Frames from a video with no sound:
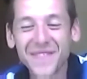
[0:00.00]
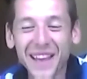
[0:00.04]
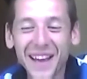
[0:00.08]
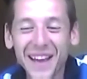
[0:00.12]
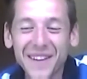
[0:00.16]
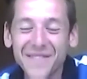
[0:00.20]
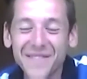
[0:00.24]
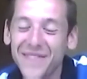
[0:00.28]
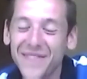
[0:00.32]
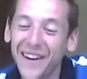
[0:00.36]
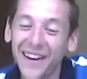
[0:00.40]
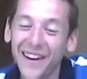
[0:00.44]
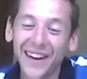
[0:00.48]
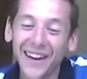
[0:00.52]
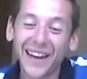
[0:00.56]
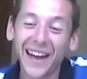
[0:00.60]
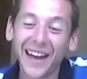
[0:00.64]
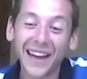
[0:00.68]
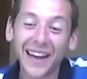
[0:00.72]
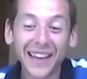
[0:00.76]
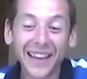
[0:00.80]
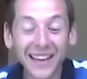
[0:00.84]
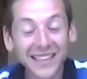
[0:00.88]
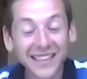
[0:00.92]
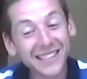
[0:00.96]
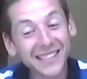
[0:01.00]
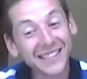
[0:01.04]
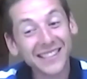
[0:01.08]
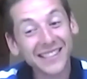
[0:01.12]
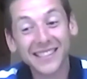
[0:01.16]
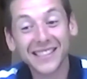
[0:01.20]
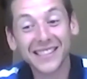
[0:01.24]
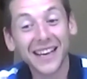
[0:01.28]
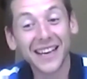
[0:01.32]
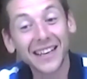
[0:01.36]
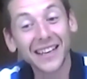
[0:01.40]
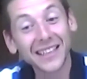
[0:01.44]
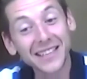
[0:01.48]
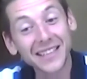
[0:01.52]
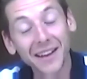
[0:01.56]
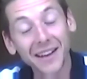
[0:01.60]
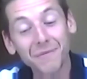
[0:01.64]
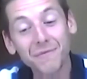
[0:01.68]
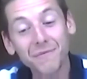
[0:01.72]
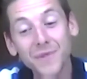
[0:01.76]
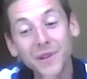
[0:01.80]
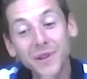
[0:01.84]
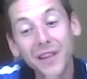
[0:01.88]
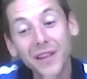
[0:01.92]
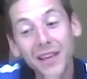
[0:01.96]
But I guess it's a
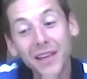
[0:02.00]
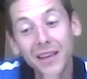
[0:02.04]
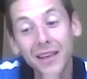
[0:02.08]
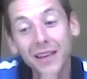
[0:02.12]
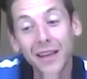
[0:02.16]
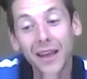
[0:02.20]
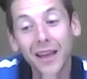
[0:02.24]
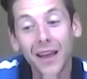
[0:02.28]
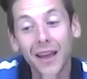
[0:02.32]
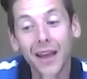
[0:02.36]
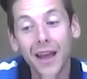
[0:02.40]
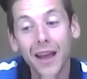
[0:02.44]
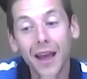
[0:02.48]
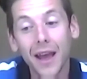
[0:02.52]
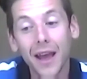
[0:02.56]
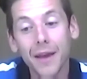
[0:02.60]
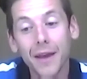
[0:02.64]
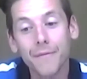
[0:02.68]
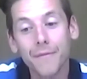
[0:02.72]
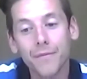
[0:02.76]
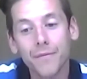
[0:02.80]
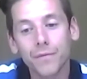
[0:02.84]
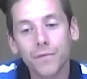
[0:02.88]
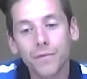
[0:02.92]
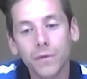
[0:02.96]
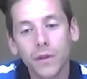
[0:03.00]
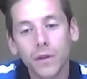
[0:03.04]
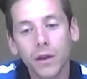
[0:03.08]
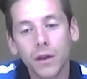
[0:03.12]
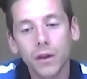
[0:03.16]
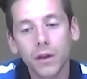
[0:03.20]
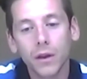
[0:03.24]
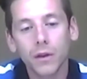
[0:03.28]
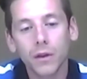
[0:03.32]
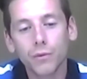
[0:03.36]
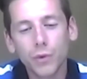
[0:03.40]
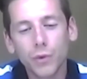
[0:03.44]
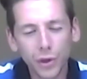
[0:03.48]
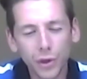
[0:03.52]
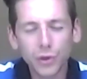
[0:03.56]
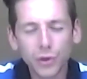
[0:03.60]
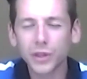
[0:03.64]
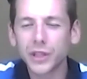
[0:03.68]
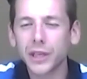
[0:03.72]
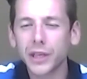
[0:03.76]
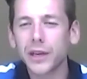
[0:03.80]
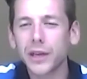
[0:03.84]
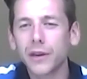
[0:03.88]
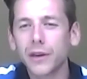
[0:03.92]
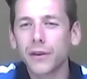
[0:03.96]
really really good
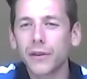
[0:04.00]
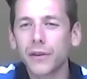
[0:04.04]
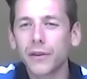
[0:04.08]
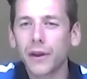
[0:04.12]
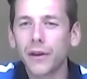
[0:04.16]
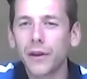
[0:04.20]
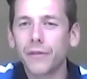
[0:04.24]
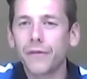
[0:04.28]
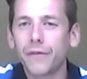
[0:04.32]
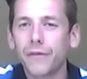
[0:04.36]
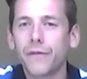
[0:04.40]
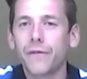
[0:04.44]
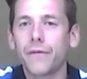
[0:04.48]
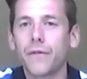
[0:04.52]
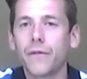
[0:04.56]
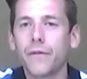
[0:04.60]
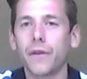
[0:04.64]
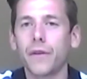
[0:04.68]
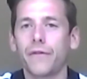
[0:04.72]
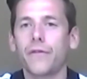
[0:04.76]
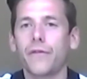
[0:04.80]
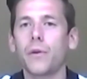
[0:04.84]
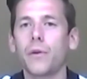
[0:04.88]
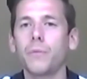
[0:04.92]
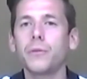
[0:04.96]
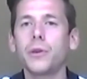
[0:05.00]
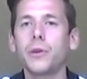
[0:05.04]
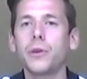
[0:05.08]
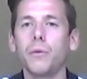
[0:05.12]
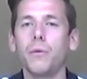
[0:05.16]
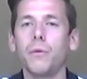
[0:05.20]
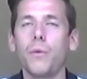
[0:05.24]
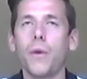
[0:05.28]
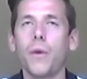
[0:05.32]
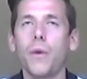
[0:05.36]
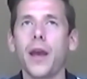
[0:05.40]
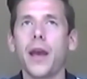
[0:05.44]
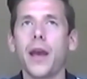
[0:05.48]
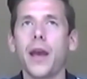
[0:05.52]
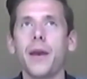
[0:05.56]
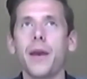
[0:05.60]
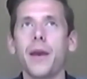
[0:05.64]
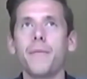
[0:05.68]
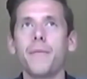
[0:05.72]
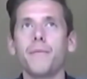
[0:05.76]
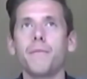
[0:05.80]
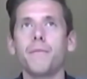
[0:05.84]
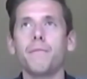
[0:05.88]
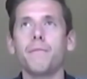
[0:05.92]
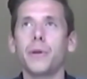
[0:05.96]
to hear that from you,
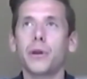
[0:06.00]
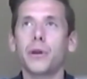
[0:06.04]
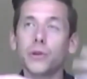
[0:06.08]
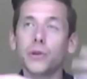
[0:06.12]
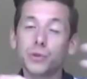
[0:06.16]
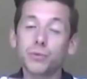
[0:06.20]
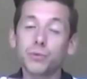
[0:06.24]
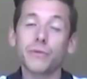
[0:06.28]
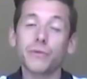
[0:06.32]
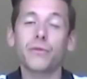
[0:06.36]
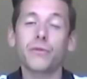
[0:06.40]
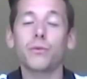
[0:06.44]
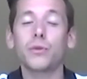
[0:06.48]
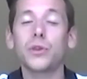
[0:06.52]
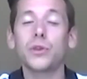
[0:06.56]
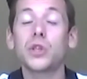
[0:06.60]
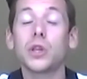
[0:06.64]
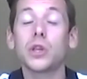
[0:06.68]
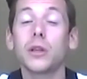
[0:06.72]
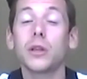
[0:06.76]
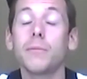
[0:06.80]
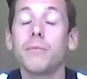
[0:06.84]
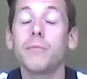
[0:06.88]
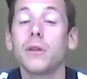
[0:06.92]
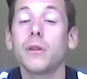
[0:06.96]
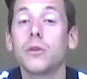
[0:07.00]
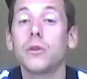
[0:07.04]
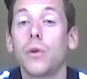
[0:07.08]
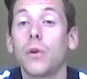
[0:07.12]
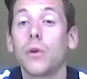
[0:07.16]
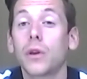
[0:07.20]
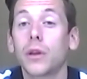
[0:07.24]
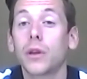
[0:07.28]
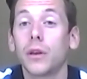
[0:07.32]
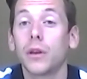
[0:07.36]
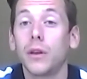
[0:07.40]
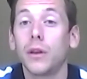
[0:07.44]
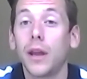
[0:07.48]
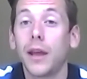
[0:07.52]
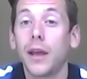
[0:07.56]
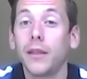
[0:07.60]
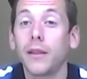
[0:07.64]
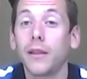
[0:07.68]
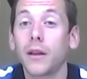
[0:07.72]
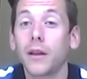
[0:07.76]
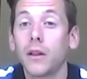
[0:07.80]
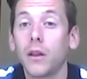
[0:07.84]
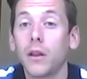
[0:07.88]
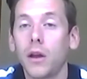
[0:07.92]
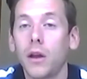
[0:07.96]
because we've recently been talking in the
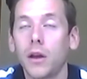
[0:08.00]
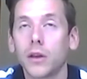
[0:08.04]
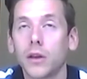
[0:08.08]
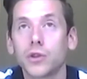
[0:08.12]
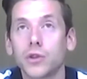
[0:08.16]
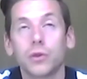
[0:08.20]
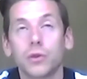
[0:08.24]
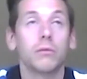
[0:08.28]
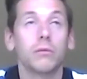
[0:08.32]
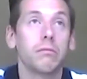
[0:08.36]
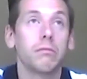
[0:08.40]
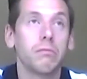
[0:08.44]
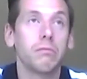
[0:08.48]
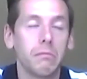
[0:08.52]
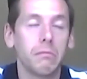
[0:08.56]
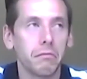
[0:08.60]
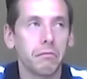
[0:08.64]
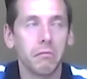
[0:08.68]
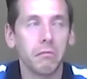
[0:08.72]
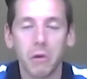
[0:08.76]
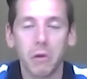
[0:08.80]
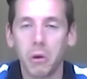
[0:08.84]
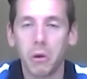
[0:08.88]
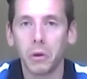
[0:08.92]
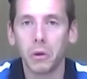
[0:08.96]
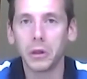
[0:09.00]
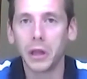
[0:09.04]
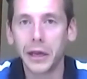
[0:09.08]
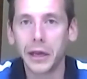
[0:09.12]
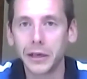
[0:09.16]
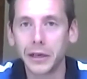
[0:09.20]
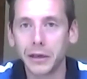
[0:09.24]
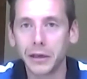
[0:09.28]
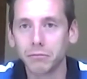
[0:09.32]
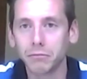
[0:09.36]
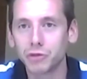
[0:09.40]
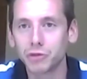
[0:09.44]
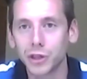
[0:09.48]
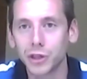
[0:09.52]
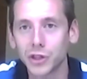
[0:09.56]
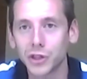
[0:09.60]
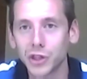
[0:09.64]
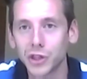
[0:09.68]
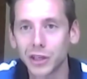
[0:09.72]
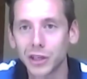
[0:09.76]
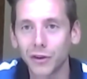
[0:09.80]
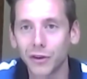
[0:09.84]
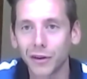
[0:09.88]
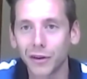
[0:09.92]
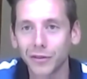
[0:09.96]
class, or online, should I
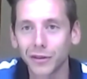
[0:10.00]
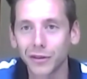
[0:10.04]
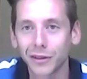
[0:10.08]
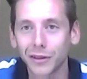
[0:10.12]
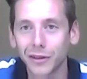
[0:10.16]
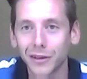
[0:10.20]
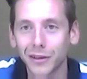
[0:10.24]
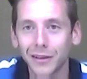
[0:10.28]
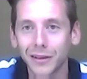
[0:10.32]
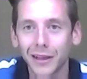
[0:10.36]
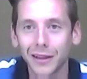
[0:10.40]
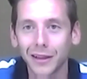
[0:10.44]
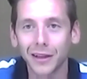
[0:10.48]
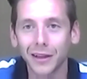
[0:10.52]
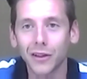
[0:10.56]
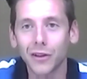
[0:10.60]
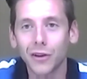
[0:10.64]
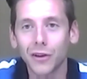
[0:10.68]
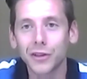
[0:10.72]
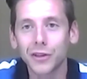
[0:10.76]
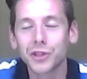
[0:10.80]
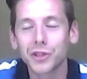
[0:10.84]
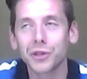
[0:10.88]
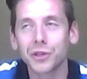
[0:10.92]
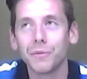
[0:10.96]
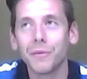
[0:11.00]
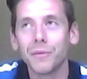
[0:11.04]
say, rather than in the classroom,